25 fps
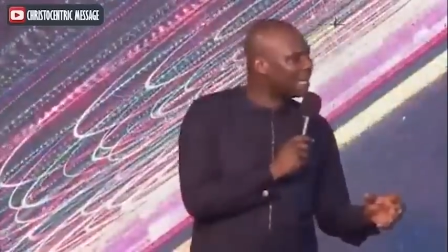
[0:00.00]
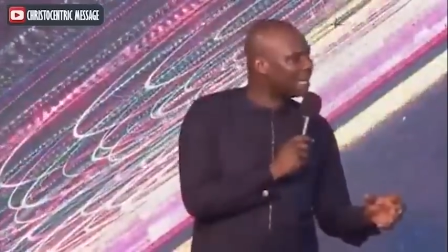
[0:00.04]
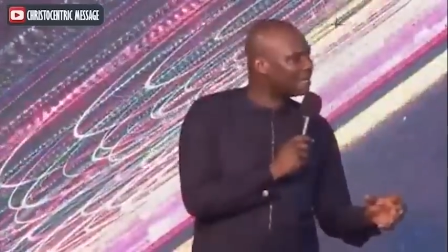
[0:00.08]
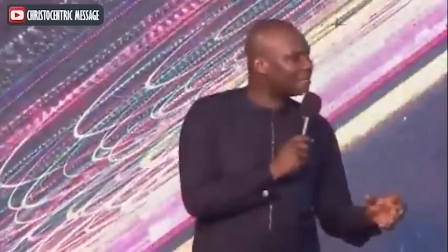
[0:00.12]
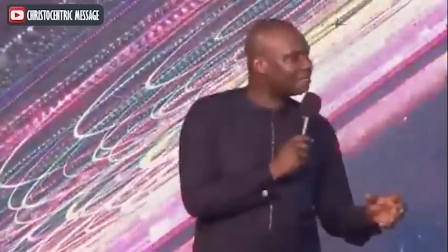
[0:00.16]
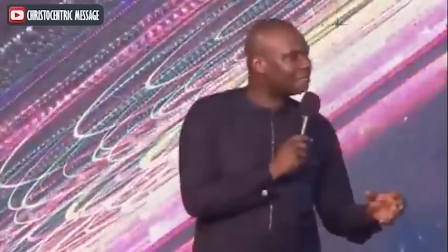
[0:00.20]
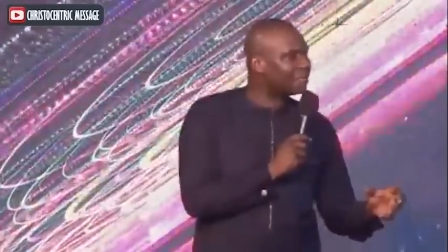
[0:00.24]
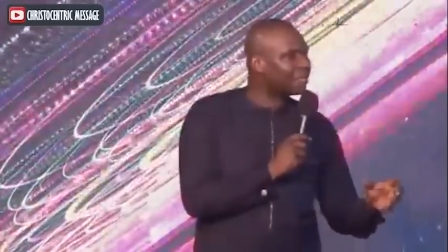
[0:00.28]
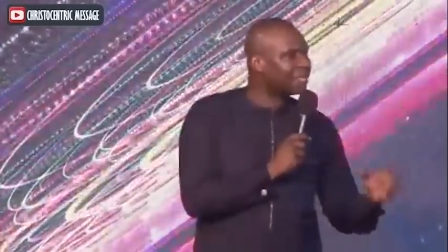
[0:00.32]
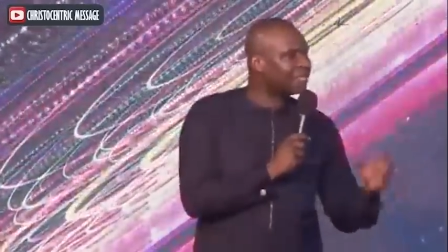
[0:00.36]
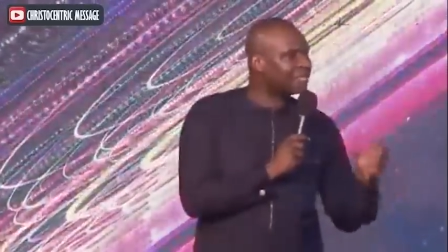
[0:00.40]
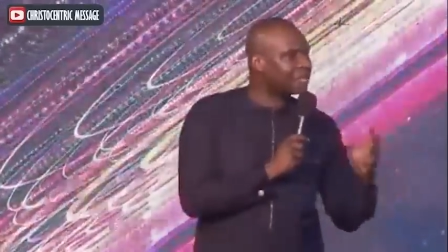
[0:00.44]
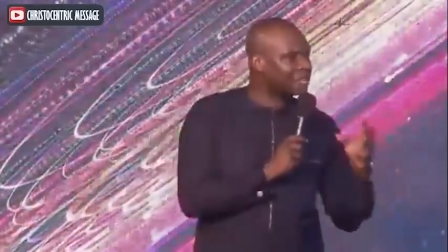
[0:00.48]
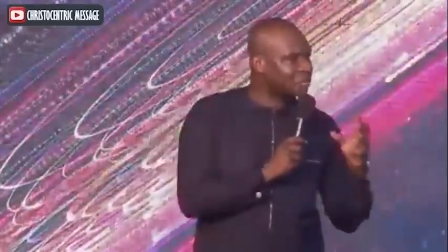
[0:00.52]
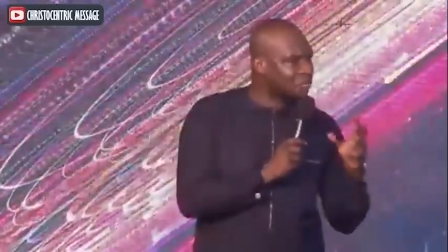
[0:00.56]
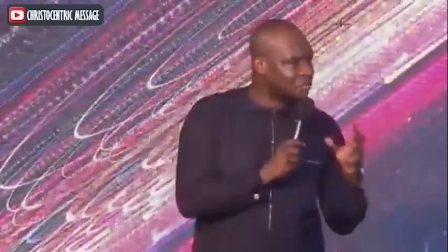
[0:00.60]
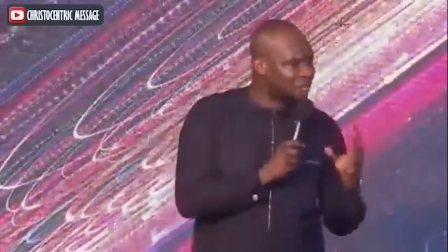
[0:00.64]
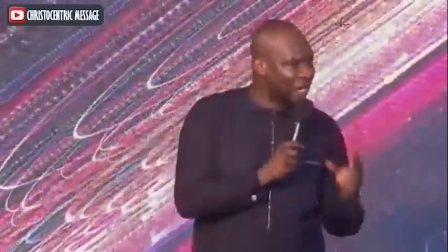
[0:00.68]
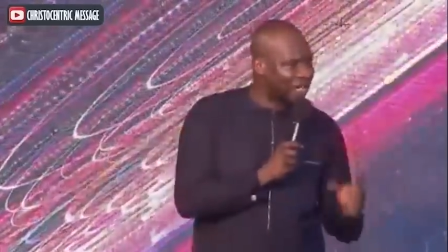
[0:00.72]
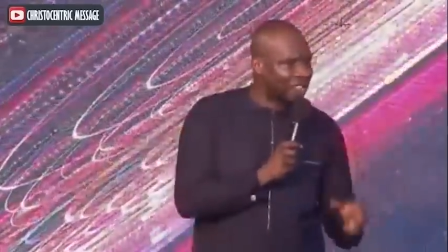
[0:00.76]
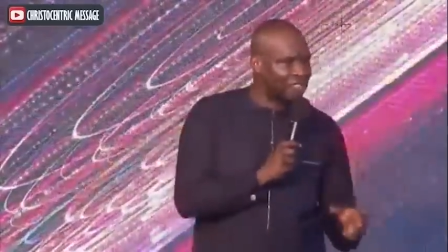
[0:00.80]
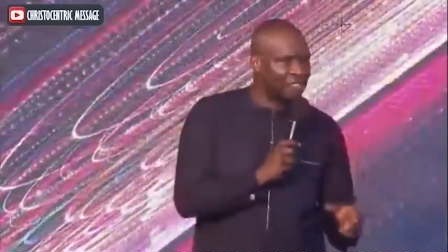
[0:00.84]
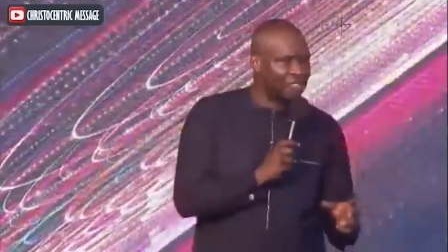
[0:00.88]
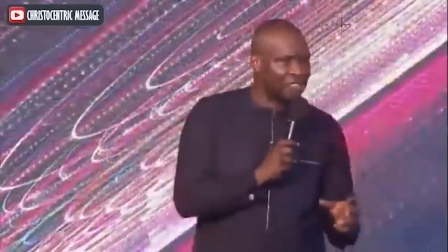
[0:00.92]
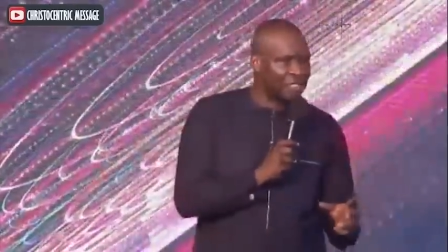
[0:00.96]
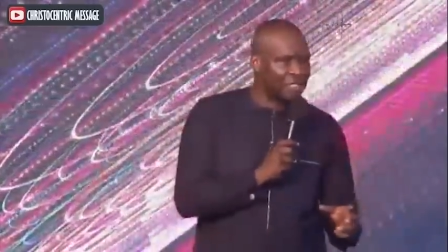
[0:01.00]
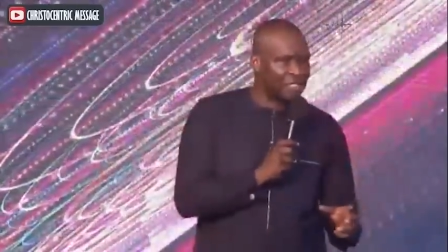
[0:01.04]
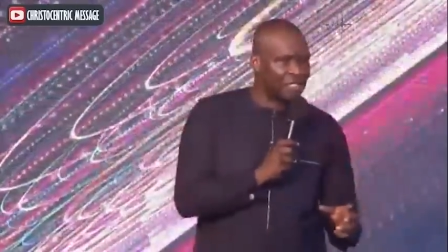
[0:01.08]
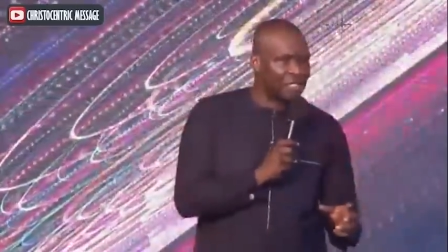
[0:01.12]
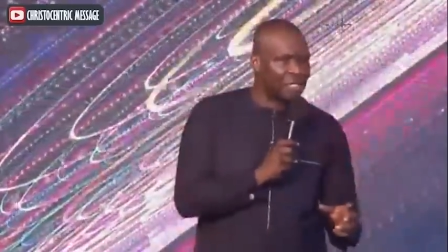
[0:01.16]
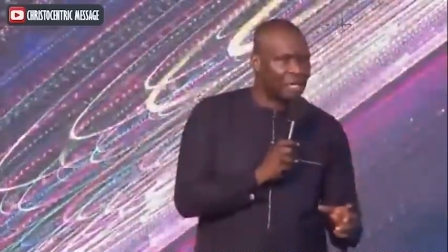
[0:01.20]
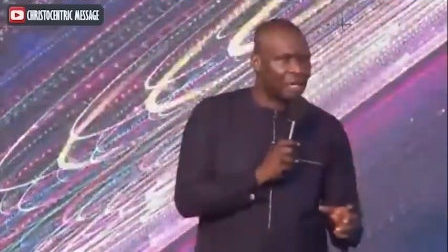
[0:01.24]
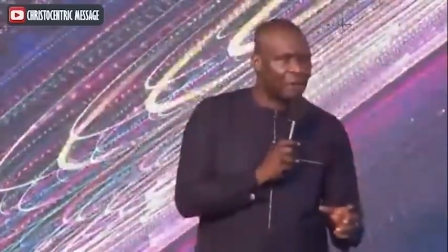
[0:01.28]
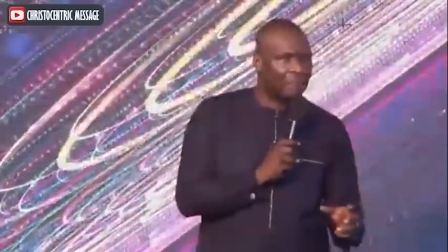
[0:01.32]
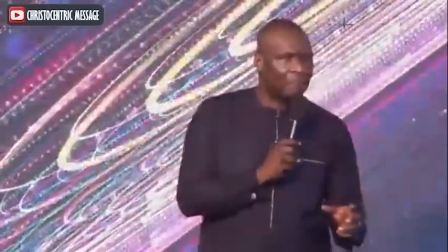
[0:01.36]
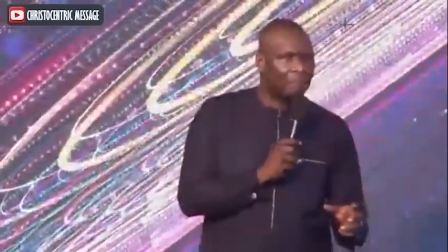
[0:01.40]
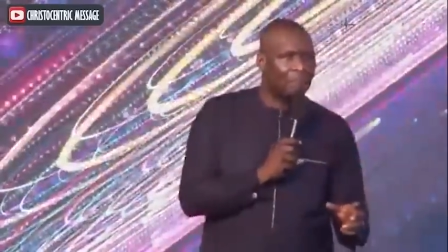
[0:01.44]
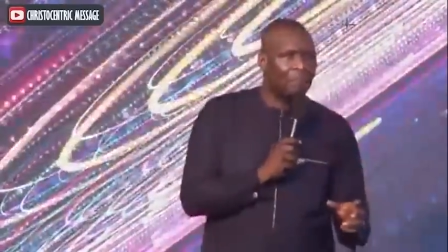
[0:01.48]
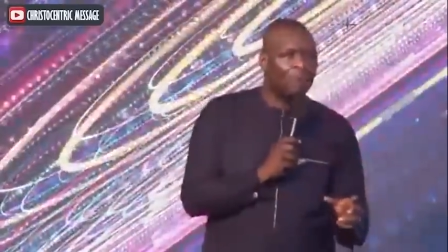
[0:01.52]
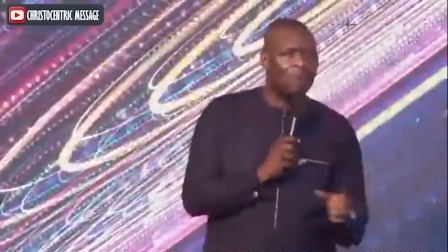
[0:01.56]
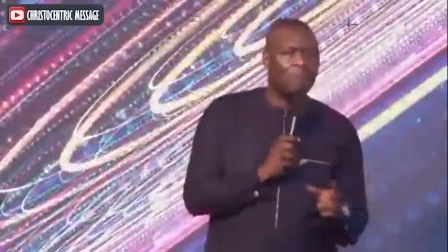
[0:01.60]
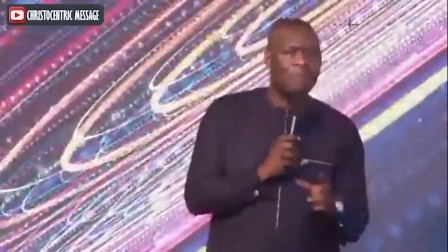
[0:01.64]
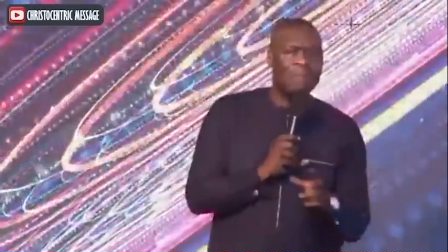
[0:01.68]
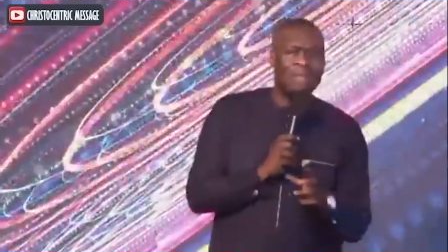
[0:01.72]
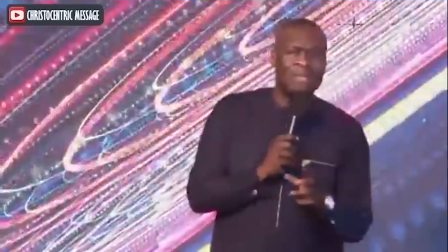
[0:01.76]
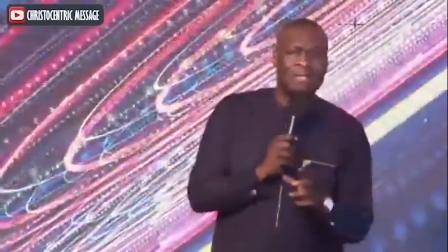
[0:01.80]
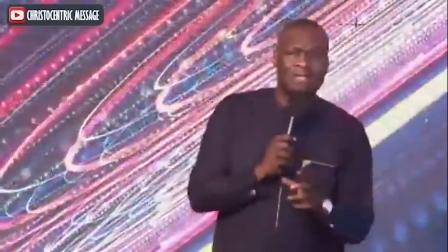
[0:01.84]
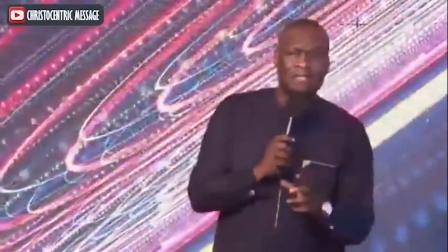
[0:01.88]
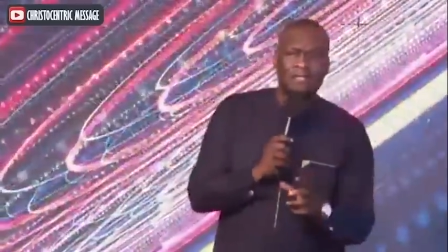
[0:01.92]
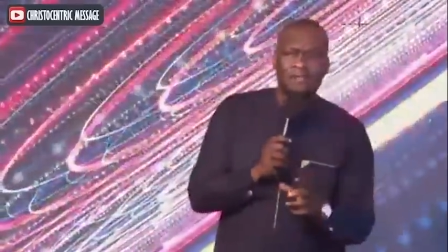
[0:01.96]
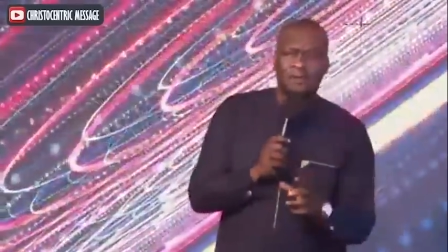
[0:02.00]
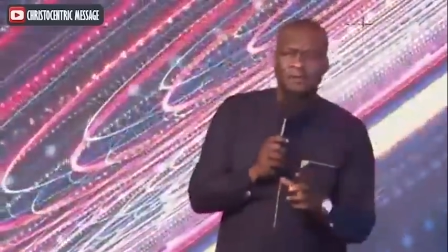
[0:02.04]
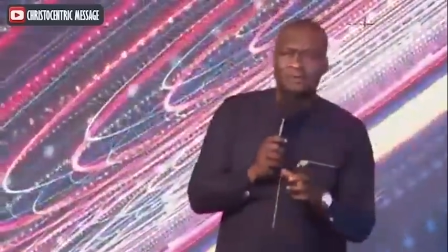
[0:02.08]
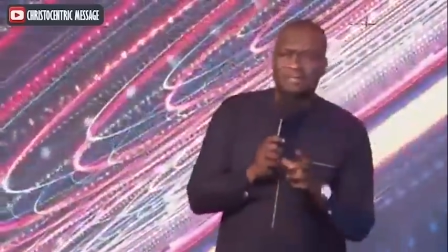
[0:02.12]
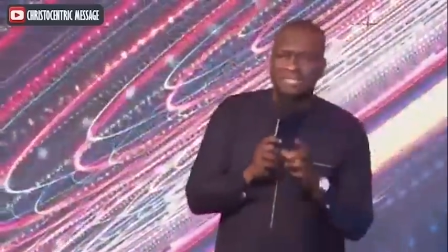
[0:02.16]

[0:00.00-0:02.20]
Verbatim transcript: that bring tragedy. Moments